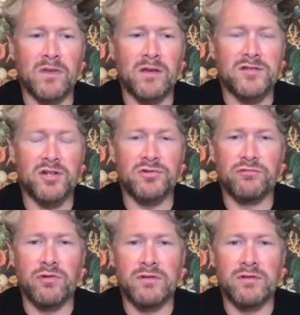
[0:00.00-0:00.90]

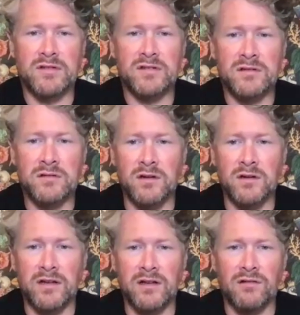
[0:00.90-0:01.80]
social runs
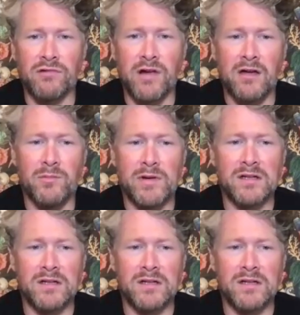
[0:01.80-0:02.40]
in and around the